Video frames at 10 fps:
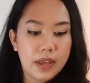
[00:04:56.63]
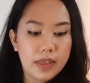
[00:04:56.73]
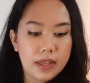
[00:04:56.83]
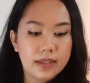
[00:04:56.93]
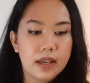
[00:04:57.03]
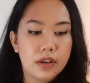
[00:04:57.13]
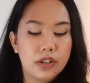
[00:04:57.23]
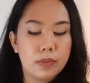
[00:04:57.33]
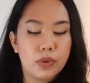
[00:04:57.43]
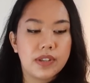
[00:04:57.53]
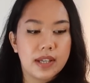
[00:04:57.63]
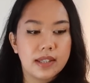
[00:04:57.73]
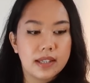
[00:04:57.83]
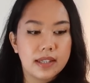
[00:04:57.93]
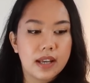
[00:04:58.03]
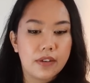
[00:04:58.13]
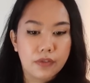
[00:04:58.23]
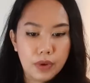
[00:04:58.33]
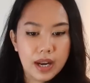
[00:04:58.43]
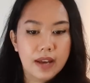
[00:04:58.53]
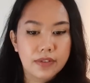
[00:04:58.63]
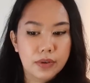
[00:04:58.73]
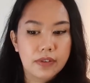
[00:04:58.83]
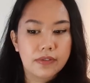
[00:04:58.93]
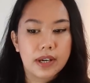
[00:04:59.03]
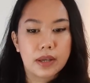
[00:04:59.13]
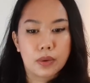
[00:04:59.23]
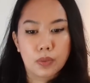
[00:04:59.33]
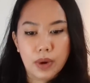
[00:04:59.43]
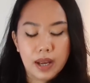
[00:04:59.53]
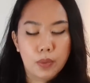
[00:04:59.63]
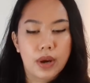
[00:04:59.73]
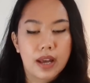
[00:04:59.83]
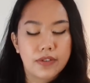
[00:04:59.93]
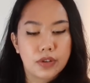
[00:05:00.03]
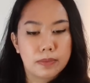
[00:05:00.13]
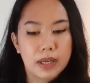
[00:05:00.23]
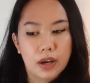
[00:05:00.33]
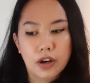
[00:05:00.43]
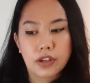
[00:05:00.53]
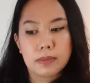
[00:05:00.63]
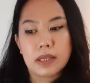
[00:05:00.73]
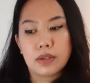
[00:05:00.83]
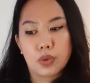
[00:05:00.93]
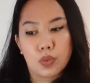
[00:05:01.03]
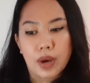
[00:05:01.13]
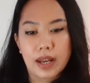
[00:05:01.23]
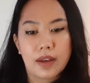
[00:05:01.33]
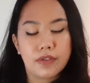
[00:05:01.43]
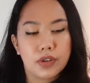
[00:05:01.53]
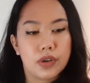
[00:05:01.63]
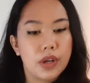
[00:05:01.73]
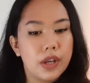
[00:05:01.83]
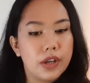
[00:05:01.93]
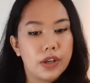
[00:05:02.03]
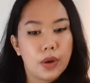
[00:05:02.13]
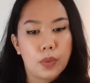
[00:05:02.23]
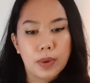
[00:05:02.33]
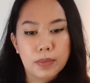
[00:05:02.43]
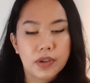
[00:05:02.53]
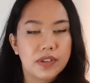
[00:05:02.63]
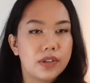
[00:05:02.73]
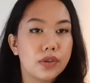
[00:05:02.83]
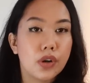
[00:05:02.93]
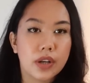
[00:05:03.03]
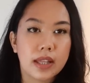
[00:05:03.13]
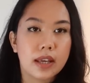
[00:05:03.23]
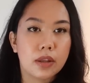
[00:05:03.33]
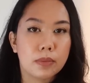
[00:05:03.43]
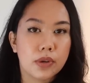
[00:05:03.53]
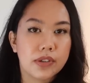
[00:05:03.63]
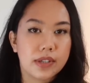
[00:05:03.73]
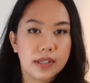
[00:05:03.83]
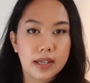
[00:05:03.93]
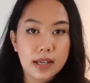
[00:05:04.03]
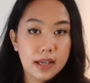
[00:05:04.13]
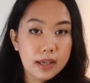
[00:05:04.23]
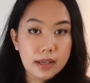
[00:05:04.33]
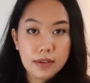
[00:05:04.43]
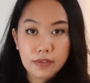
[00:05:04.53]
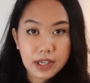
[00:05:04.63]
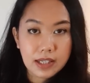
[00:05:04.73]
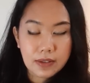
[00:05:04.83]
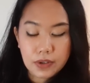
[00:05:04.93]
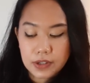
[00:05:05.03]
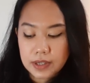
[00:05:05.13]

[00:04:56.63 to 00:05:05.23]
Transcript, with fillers: I think this energy presents itself right after a fight, or right, right after a big argument, or right after, you know, one person is hurting the other person, vice